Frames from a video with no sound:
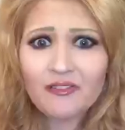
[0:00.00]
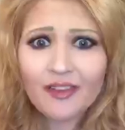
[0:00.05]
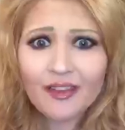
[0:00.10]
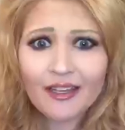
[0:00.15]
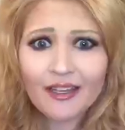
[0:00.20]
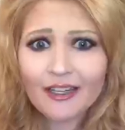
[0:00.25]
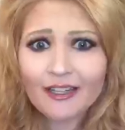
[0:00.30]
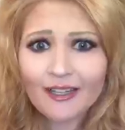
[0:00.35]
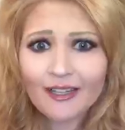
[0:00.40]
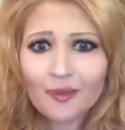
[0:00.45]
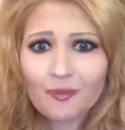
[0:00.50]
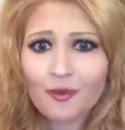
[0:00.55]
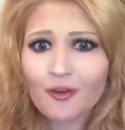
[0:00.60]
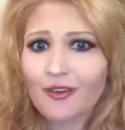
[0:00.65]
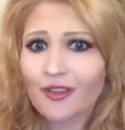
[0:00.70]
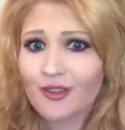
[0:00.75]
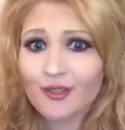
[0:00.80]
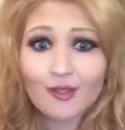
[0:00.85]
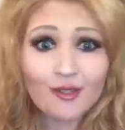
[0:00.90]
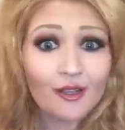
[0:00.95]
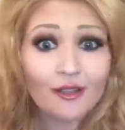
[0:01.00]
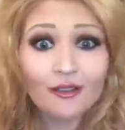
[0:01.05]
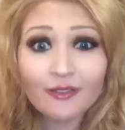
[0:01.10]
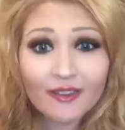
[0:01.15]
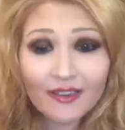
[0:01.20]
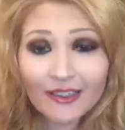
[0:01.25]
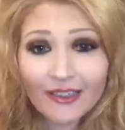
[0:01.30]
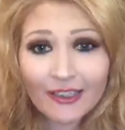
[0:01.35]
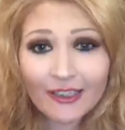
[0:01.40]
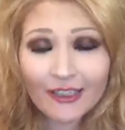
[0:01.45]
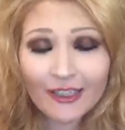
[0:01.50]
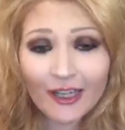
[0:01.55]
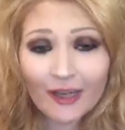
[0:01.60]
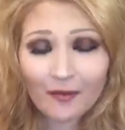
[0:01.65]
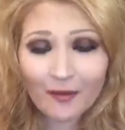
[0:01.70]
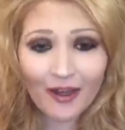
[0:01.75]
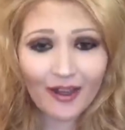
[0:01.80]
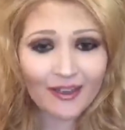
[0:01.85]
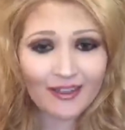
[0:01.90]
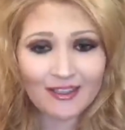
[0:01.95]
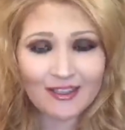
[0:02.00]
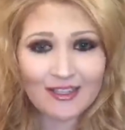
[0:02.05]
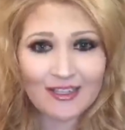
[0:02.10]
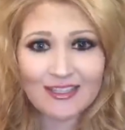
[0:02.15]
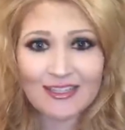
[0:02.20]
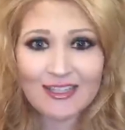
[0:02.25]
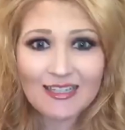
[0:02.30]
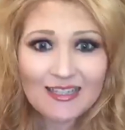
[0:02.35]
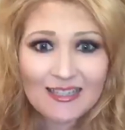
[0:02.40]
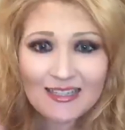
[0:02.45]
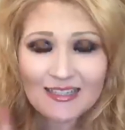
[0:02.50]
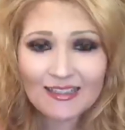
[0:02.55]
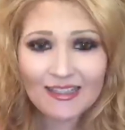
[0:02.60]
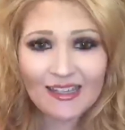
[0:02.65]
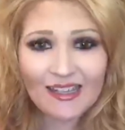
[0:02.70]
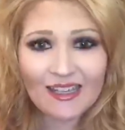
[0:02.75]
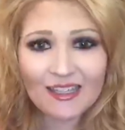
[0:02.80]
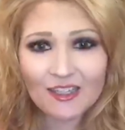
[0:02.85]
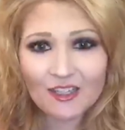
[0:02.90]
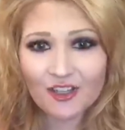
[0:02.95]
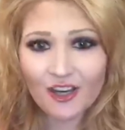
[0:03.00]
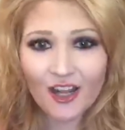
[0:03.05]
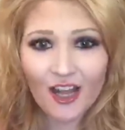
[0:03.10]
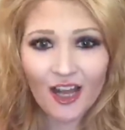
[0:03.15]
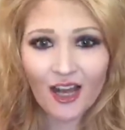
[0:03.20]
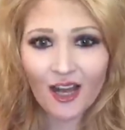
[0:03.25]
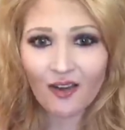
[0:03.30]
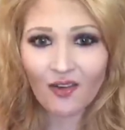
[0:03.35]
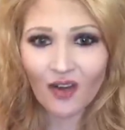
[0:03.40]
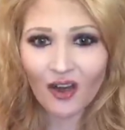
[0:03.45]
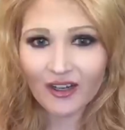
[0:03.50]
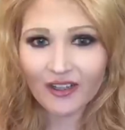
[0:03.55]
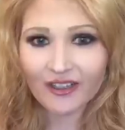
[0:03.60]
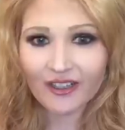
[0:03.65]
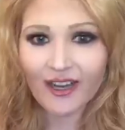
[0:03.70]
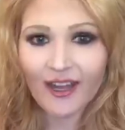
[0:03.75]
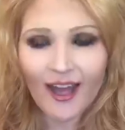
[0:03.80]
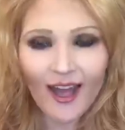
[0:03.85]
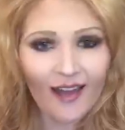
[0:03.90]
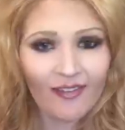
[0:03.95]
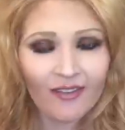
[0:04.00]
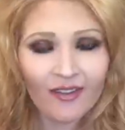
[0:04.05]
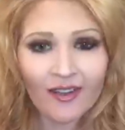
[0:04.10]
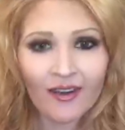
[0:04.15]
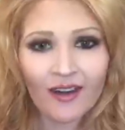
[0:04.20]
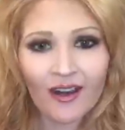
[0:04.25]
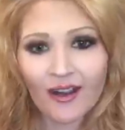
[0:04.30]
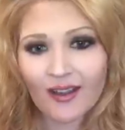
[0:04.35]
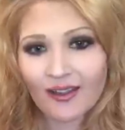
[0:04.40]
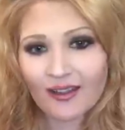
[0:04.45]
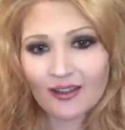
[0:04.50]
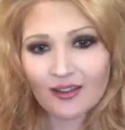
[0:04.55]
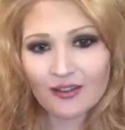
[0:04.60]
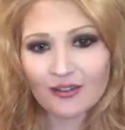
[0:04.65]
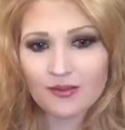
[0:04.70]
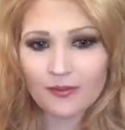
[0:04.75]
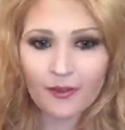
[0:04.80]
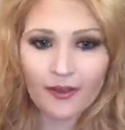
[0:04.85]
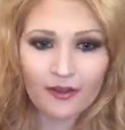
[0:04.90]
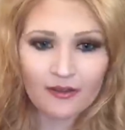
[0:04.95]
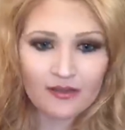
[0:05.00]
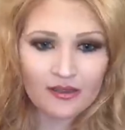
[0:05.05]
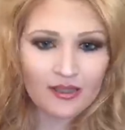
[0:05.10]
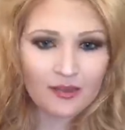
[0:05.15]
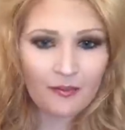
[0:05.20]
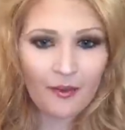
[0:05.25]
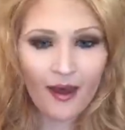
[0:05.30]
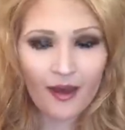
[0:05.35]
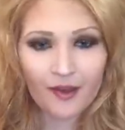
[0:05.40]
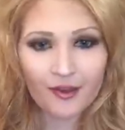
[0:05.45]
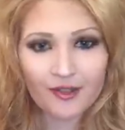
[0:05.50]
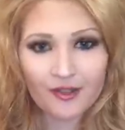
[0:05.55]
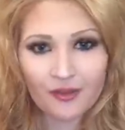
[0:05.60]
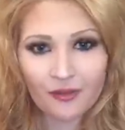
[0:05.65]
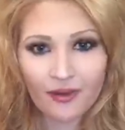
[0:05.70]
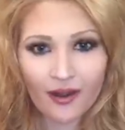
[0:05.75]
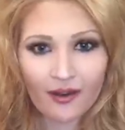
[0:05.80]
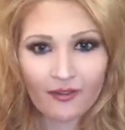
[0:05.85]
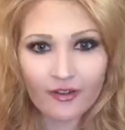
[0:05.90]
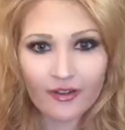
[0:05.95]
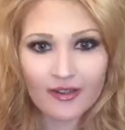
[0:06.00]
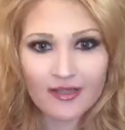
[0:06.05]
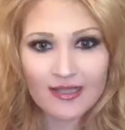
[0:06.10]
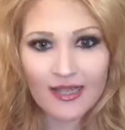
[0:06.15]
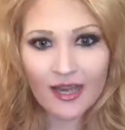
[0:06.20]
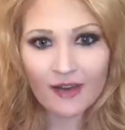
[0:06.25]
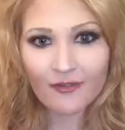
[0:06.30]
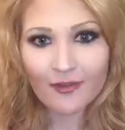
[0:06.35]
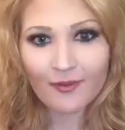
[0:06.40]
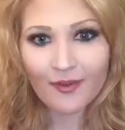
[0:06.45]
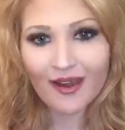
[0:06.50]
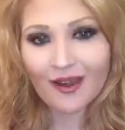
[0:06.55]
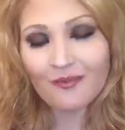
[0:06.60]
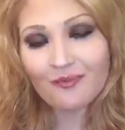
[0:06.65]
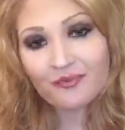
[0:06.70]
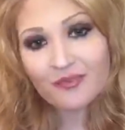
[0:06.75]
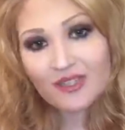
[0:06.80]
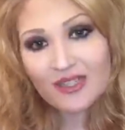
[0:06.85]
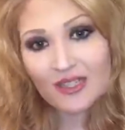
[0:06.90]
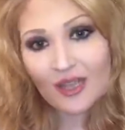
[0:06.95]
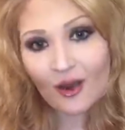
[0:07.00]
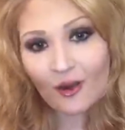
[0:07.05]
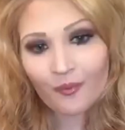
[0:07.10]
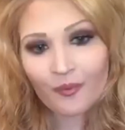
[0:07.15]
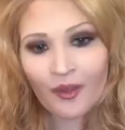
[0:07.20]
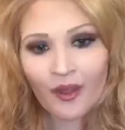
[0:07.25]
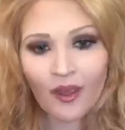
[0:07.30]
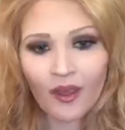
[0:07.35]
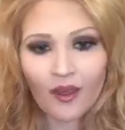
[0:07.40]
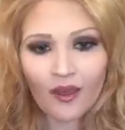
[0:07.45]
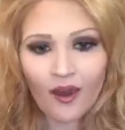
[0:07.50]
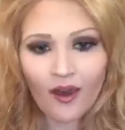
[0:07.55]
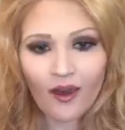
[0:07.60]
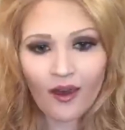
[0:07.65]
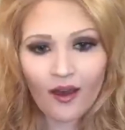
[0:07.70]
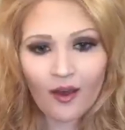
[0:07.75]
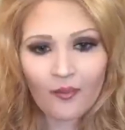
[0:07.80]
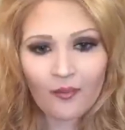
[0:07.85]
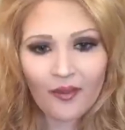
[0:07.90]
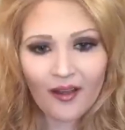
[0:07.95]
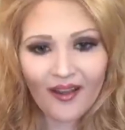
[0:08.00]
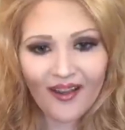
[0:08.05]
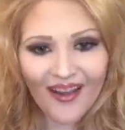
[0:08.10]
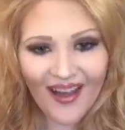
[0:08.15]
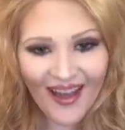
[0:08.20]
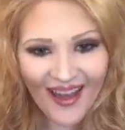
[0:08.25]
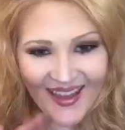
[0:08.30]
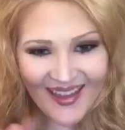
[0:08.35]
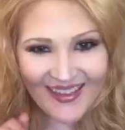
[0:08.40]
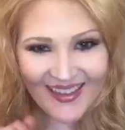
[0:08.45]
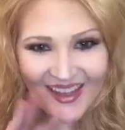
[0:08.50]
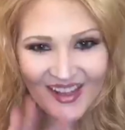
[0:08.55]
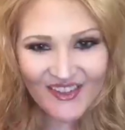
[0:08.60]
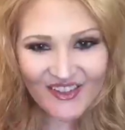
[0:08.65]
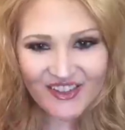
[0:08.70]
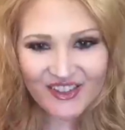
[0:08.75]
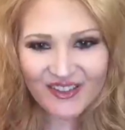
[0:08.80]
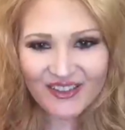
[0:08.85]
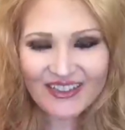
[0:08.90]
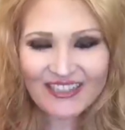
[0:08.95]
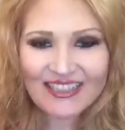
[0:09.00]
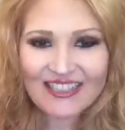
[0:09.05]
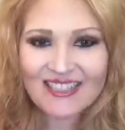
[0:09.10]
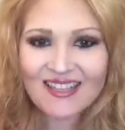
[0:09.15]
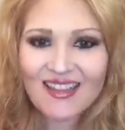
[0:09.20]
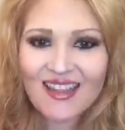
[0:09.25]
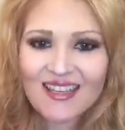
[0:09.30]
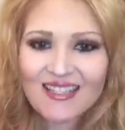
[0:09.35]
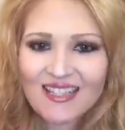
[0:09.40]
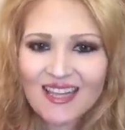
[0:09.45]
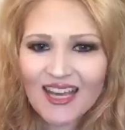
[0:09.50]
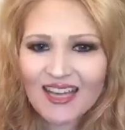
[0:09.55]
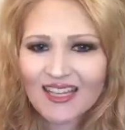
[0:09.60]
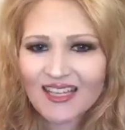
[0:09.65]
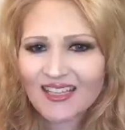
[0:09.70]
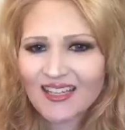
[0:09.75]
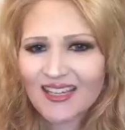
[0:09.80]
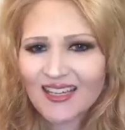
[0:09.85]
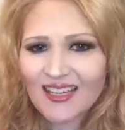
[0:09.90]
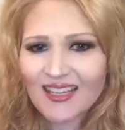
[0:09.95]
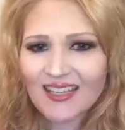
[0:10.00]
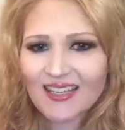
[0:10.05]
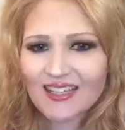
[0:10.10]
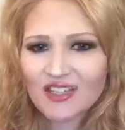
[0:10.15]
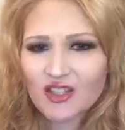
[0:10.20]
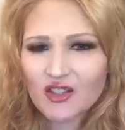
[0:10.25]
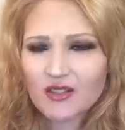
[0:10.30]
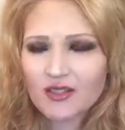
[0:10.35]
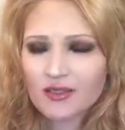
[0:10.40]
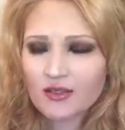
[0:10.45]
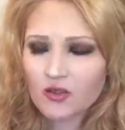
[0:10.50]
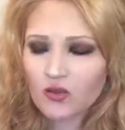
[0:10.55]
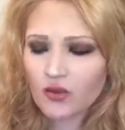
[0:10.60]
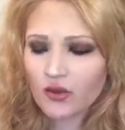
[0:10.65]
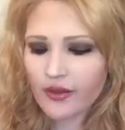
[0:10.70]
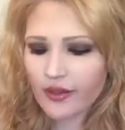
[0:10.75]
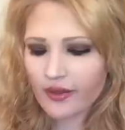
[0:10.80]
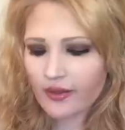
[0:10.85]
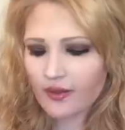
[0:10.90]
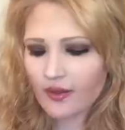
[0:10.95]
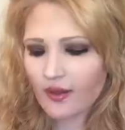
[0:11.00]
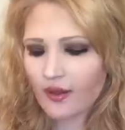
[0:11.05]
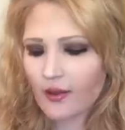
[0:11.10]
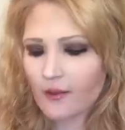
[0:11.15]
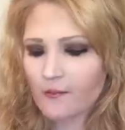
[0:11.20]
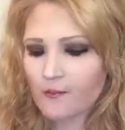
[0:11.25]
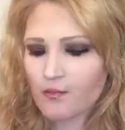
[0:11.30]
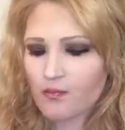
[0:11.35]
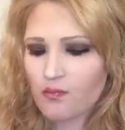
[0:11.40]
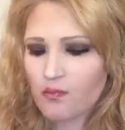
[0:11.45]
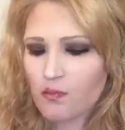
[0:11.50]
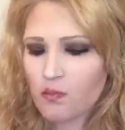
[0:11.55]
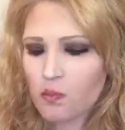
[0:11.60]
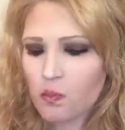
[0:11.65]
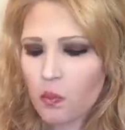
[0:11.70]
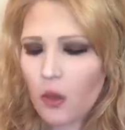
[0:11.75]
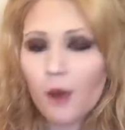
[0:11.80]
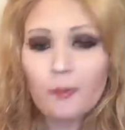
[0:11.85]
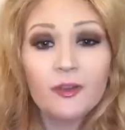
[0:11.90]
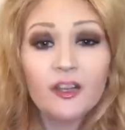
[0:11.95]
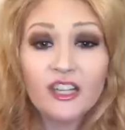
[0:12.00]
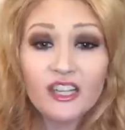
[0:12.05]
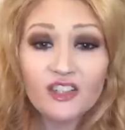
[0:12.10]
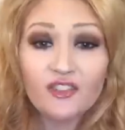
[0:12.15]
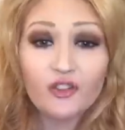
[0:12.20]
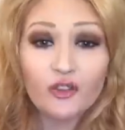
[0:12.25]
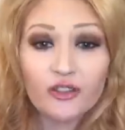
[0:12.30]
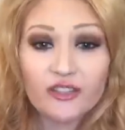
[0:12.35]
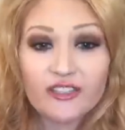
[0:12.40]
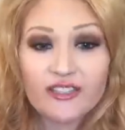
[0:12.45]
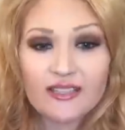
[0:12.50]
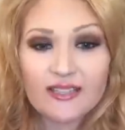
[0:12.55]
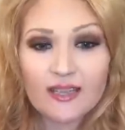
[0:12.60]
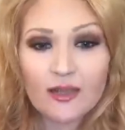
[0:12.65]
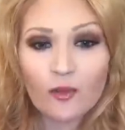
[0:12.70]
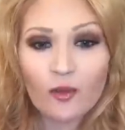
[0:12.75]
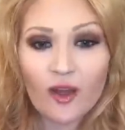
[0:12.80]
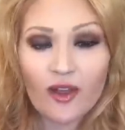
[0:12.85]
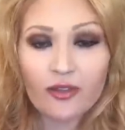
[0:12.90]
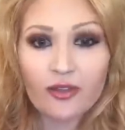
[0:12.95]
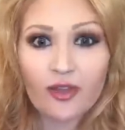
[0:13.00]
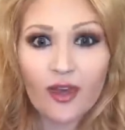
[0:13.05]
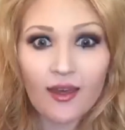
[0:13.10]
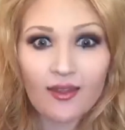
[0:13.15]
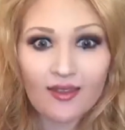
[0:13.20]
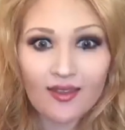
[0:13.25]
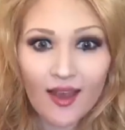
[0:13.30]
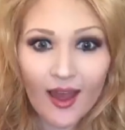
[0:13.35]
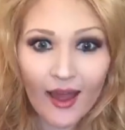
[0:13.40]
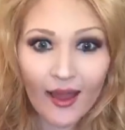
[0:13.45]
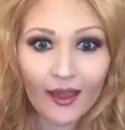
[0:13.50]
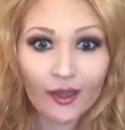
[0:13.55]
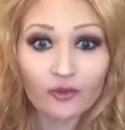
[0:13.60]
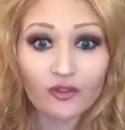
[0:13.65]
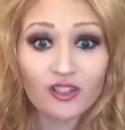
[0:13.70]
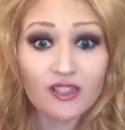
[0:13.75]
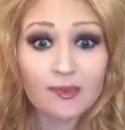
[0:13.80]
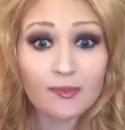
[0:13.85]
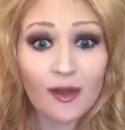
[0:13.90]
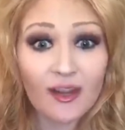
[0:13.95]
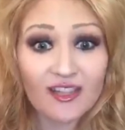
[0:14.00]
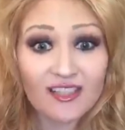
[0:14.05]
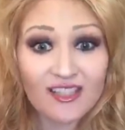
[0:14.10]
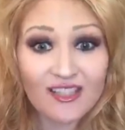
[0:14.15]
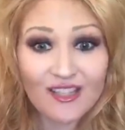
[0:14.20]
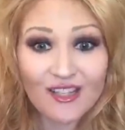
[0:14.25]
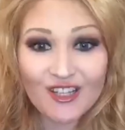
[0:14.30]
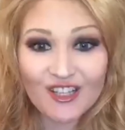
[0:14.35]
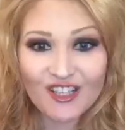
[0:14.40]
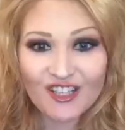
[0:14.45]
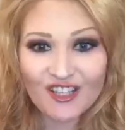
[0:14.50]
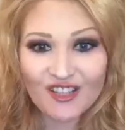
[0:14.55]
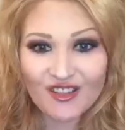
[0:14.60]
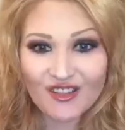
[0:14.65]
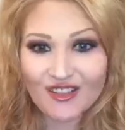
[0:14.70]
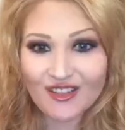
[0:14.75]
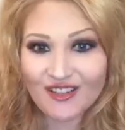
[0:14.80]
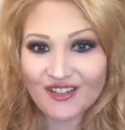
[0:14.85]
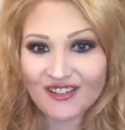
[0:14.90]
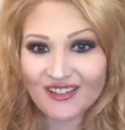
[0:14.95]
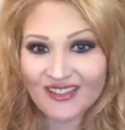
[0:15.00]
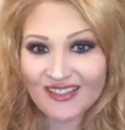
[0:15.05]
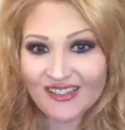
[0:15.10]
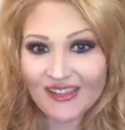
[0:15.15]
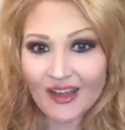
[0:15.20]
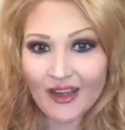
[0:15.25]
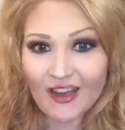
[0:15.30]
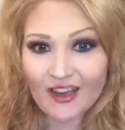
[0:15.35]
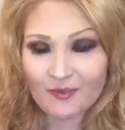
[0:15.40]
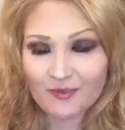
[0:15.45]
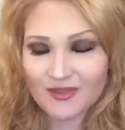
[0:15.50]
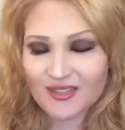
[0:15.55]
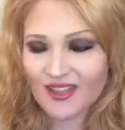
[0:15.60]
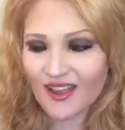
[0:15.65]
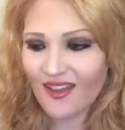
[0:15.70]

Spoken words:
heat it up or the stove to heat it up. I can just instantly get straight hot water, and then I can use my own tea bags or whatever aside from that. So, hey, thanks for joining. So that's kind of an interesting story that's, I'm looking forward to see what they say in response to the New York Times